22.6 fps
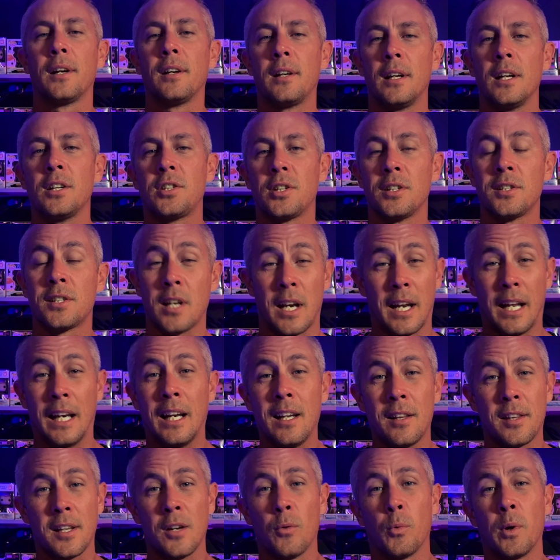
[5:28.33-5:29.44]
editions than
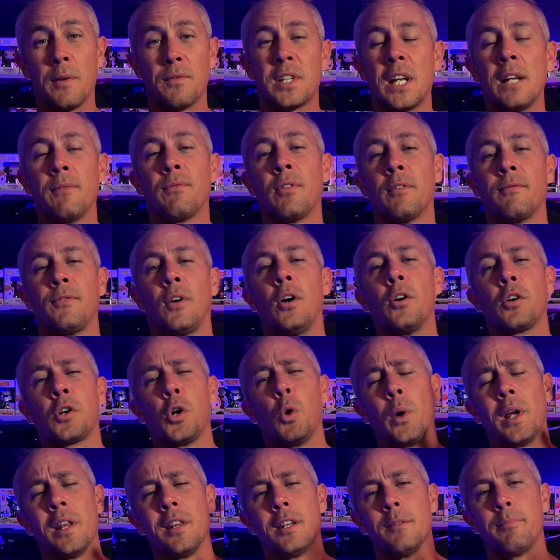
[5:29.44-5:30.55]
anything we've seen from
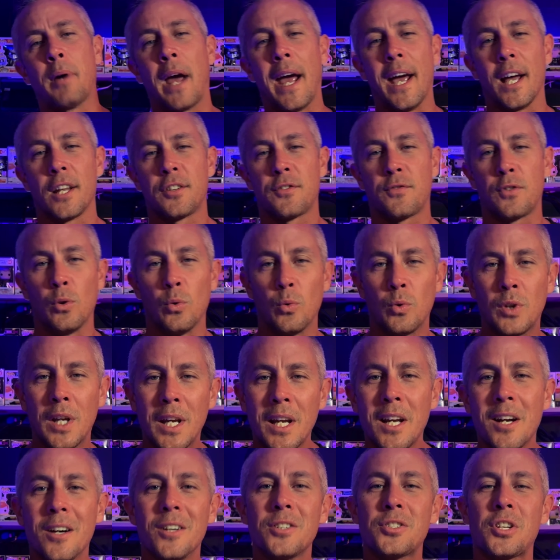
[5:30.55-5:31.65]
Funko in the past few
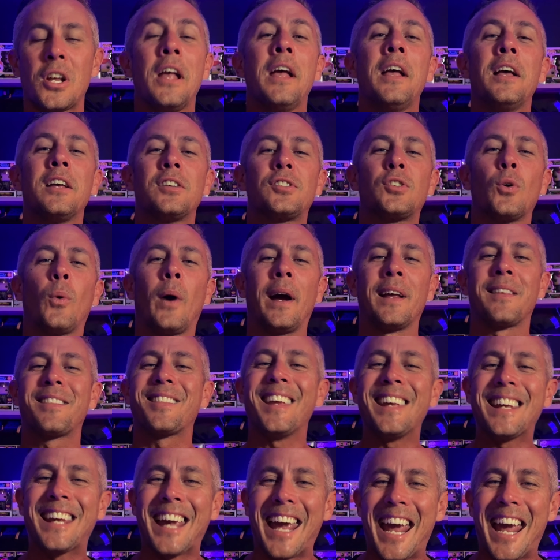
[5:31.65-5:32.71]
years. So I think